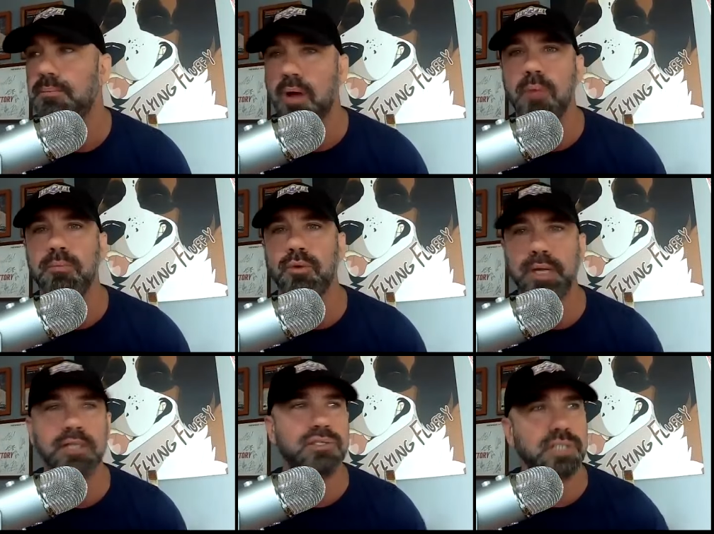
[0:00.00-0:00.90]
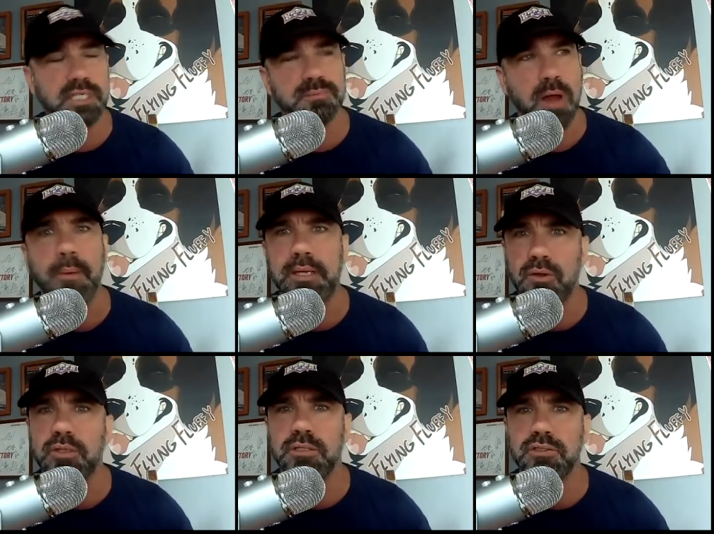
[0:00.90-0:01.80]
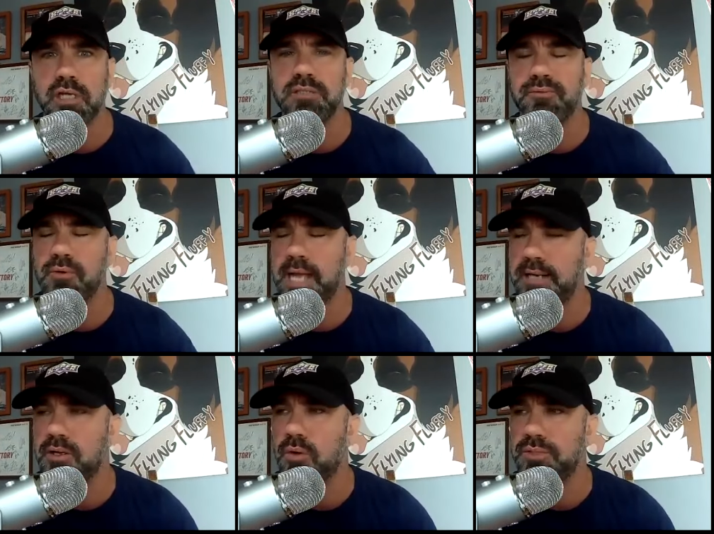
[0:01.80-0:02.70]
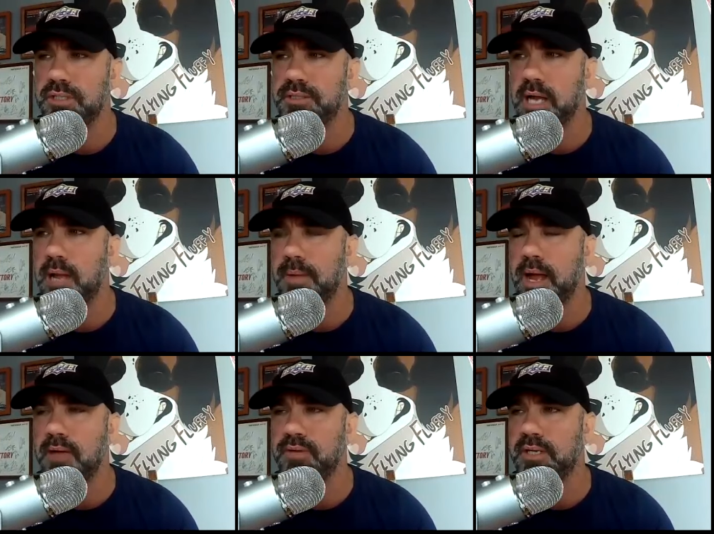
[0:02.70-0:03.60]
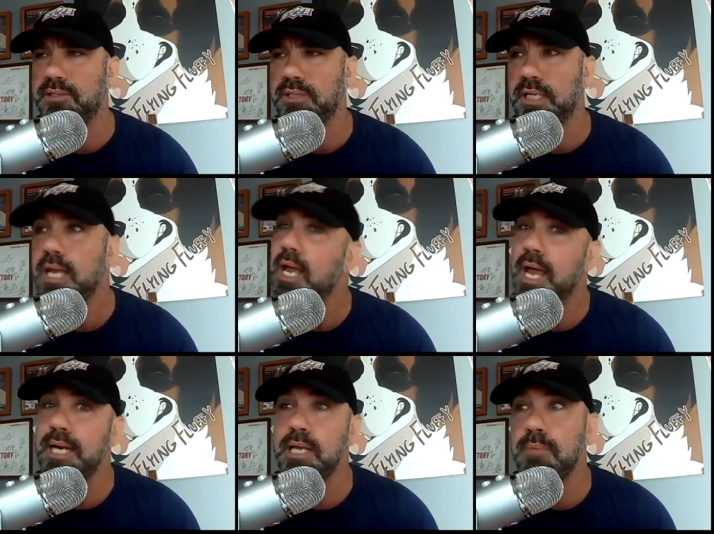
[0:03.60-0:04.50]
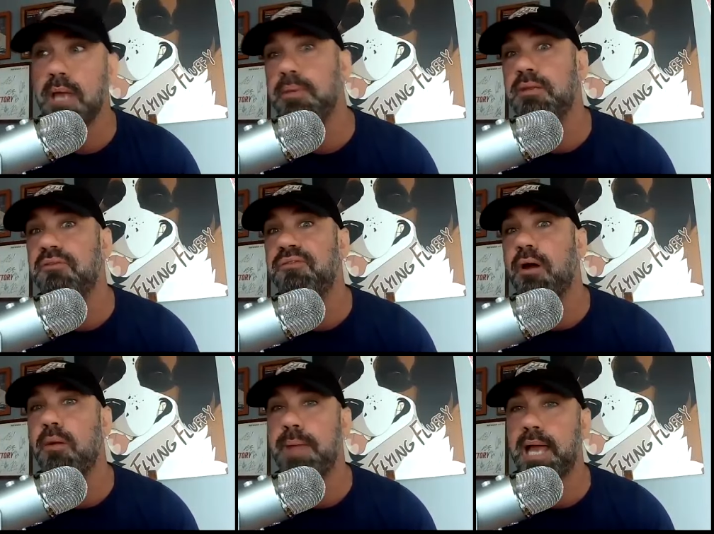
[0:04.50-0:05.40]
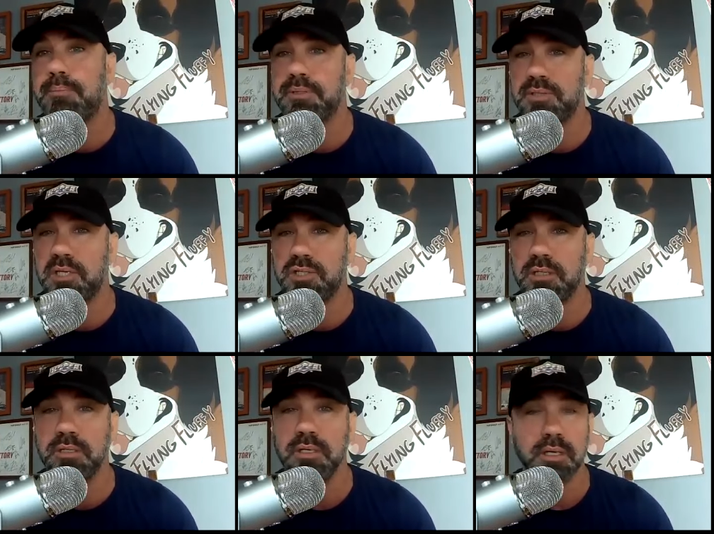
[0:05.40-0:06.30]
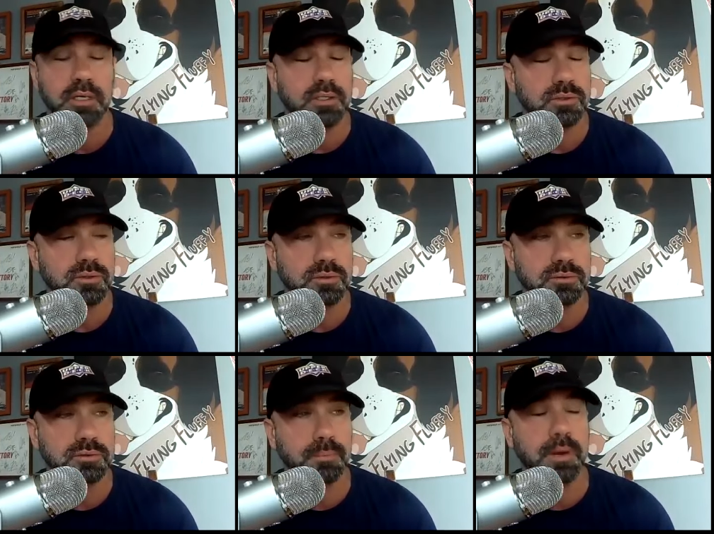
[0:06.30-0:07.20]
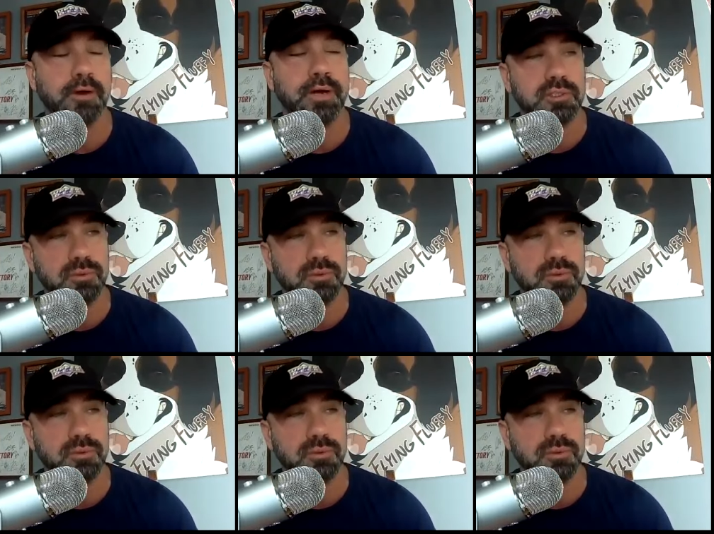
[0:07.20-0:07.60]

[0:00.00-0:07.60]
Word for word: Paul Maurice, he's probably looking just for a head coaching job, obviously, and he may be the fallback position to Barry